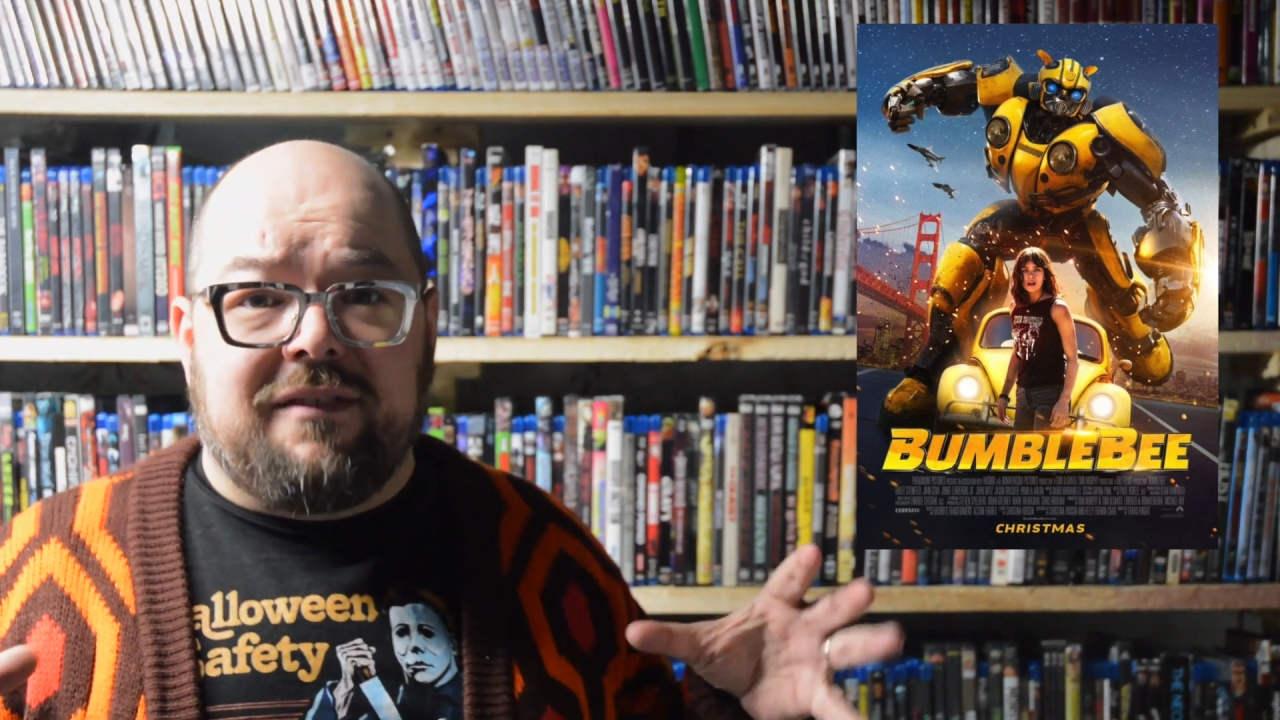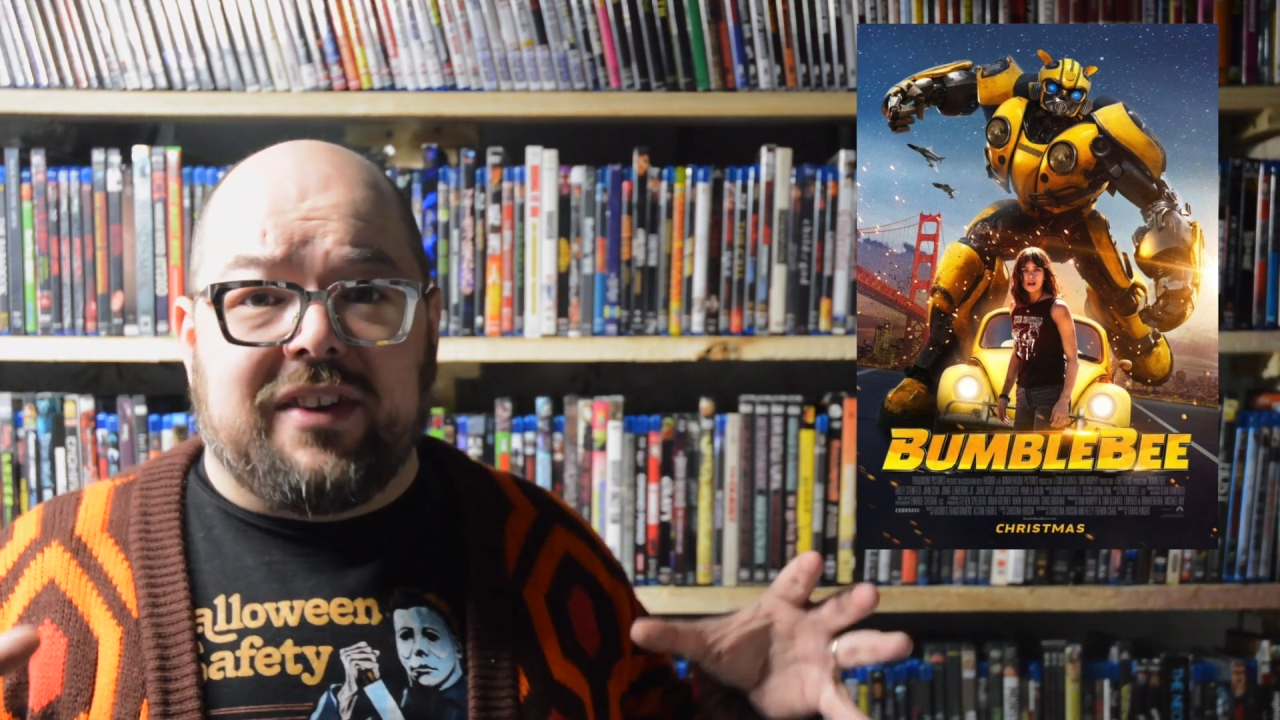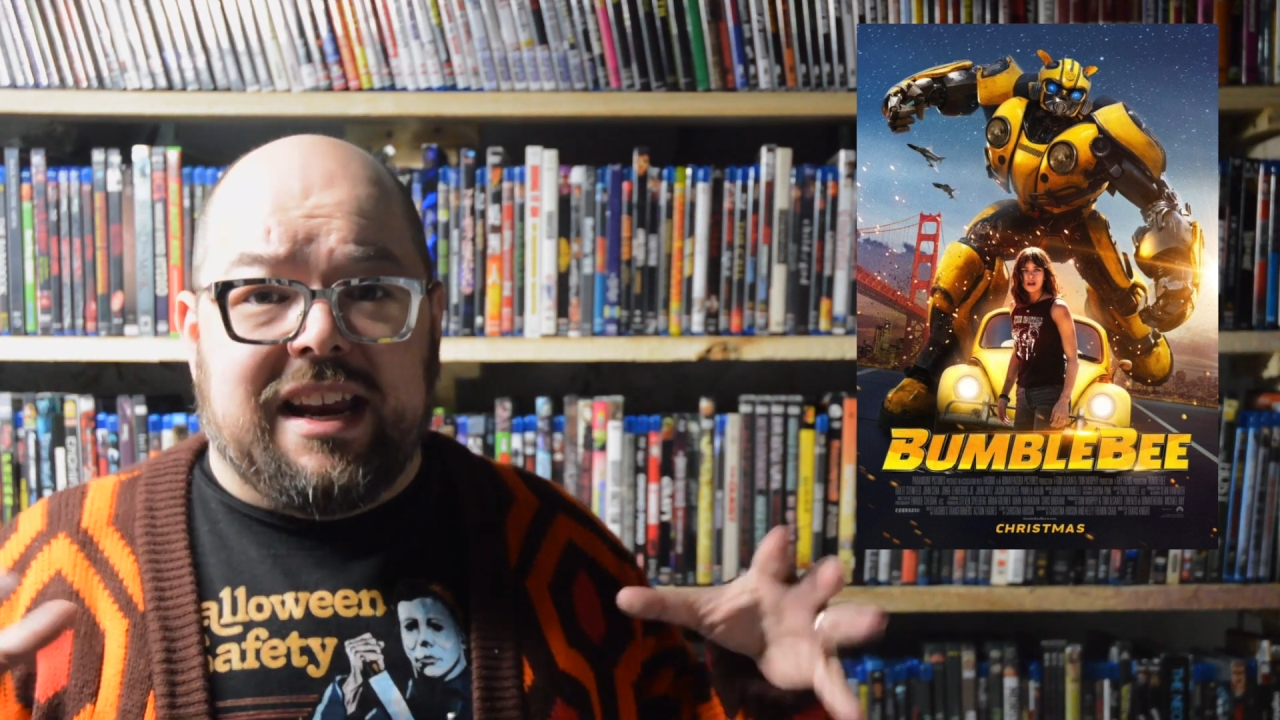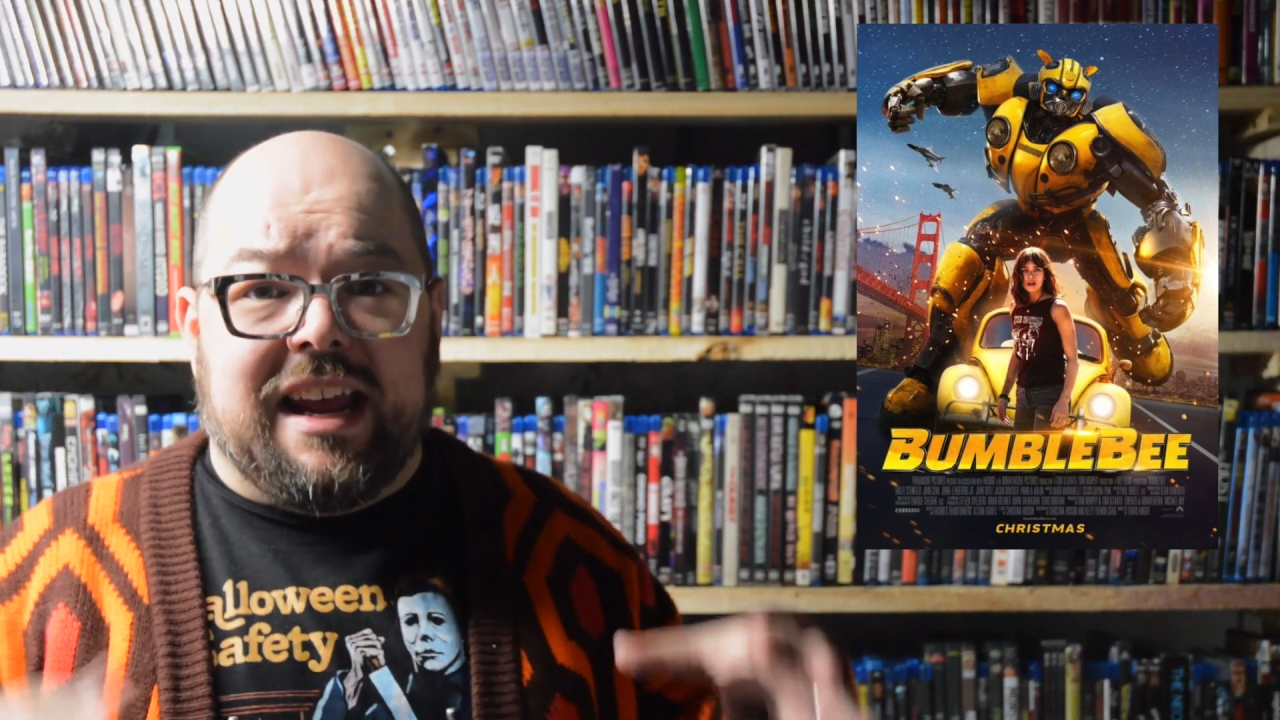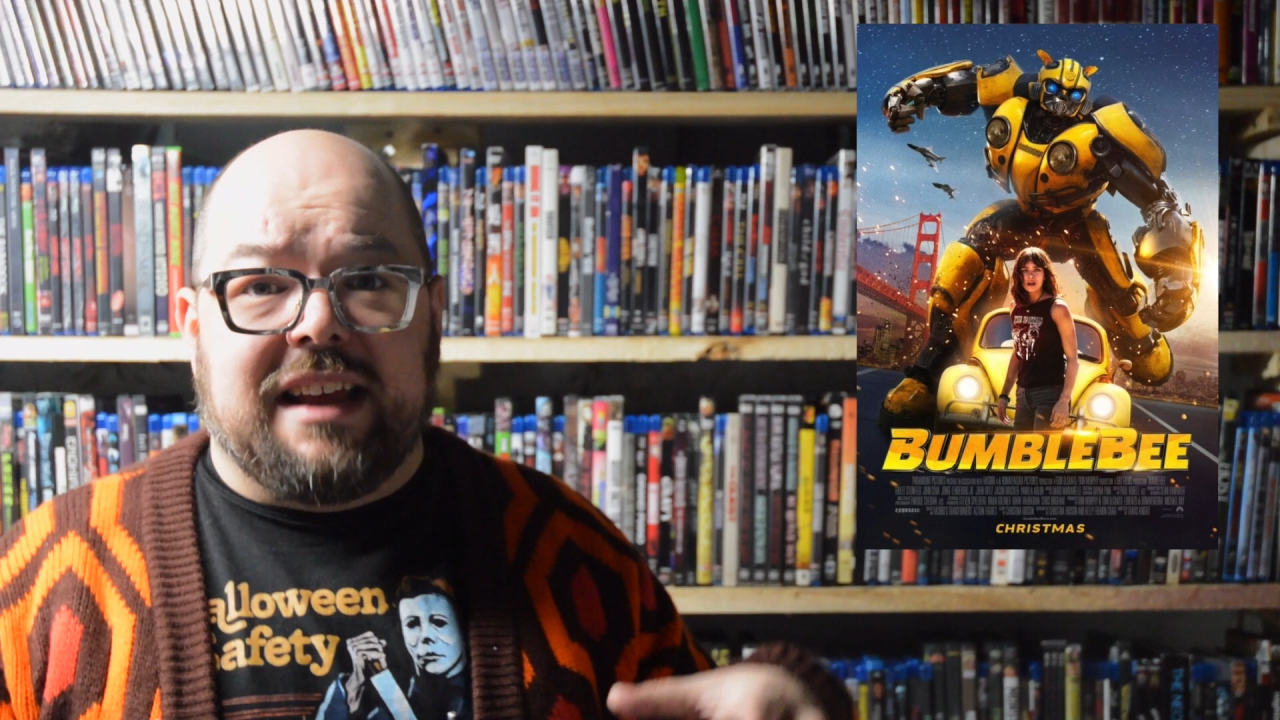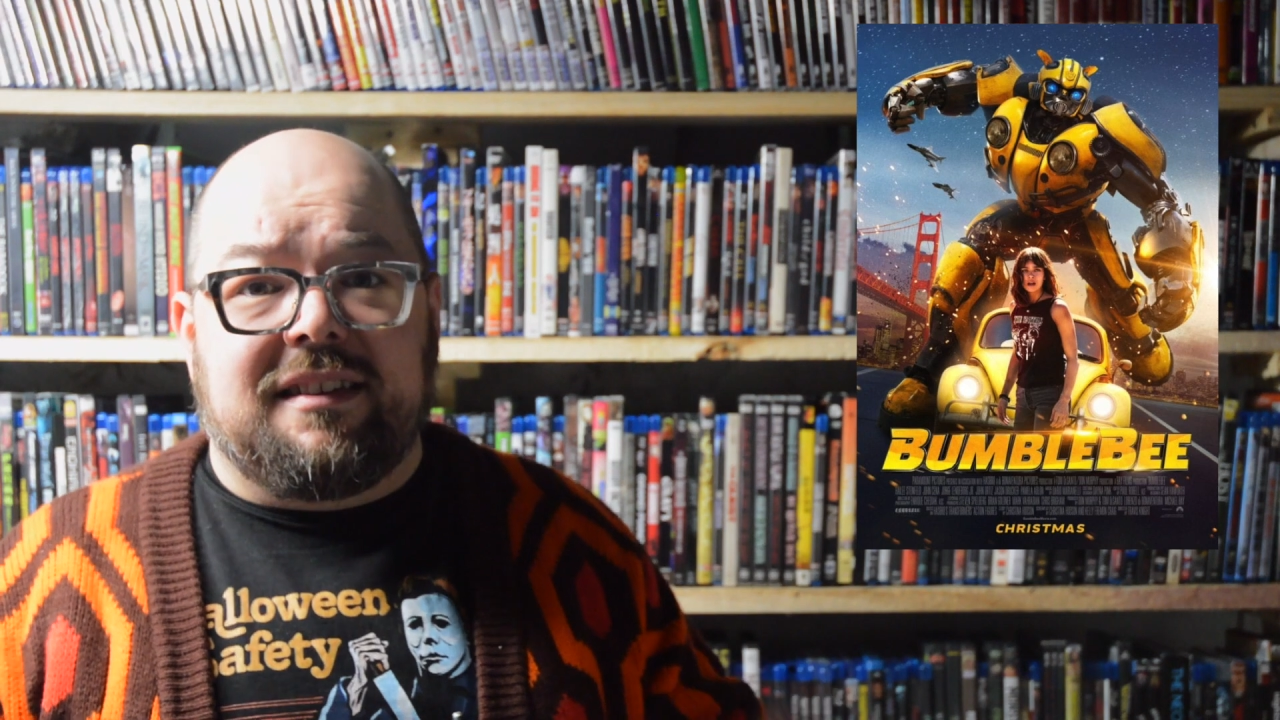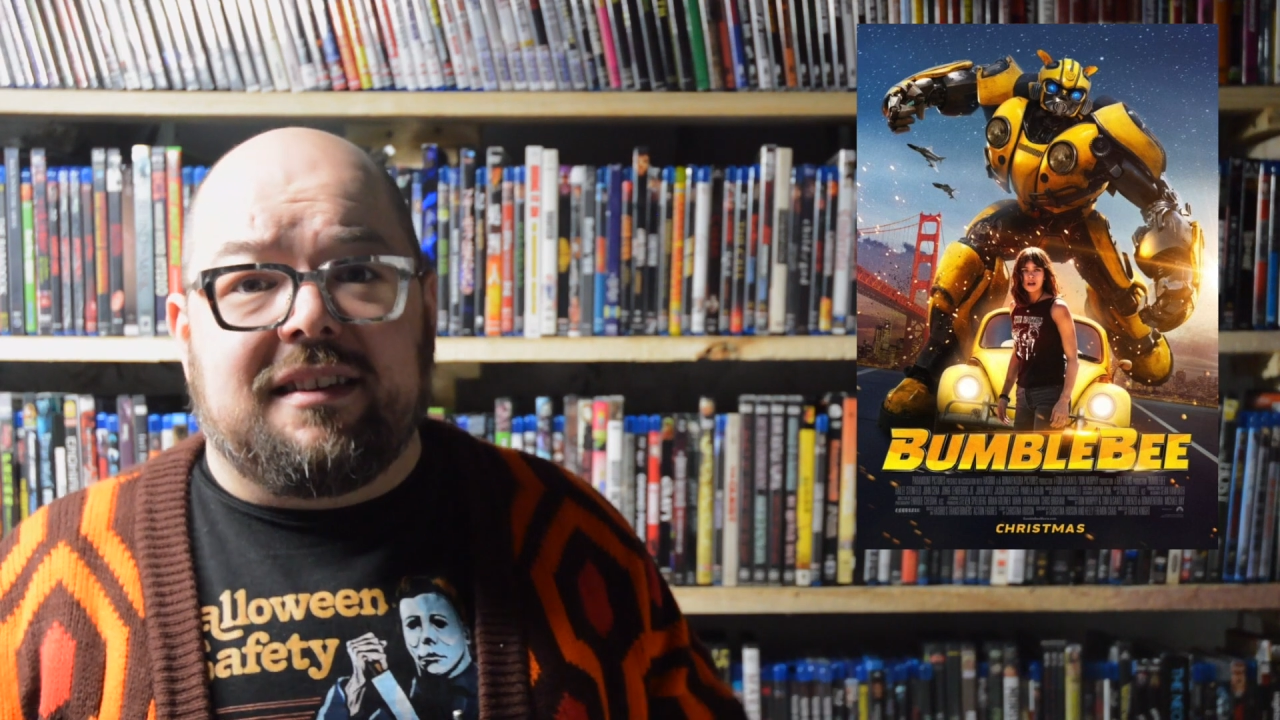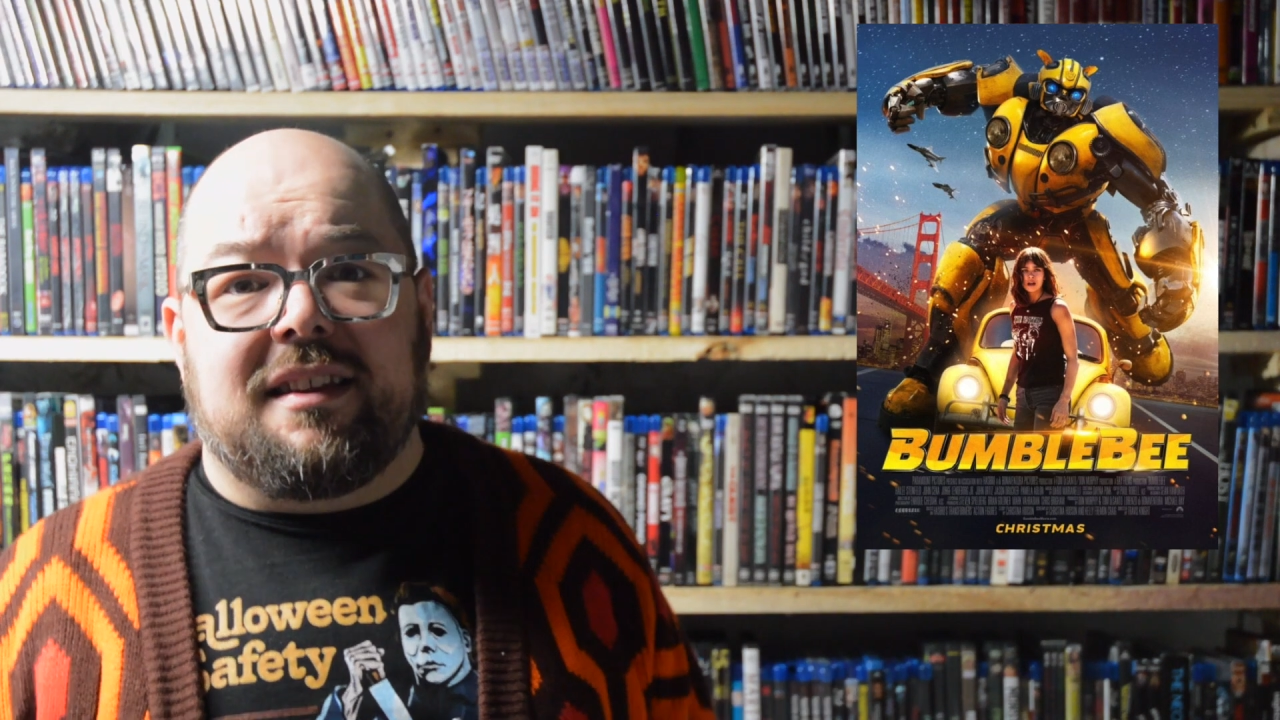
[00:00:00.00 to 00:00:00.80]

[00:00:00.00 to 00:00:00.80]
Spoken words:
of enhances